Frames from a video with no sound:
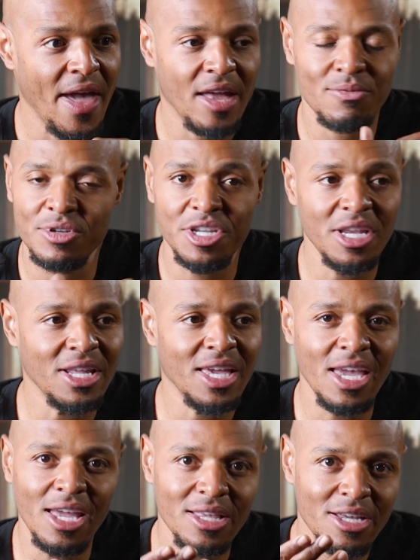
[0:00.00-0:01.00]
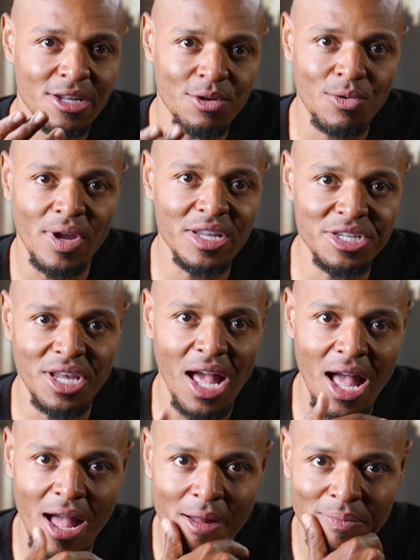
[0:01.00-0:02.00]
And Regina King did a great
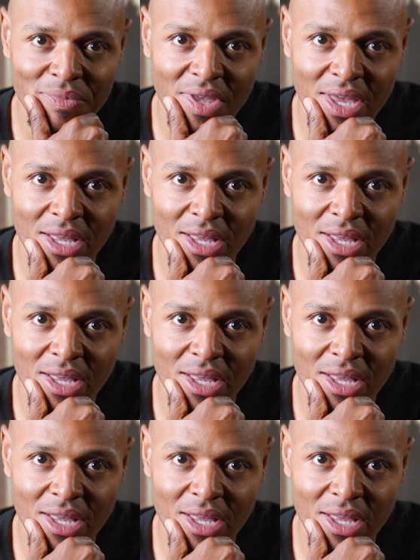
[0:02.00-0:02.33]
job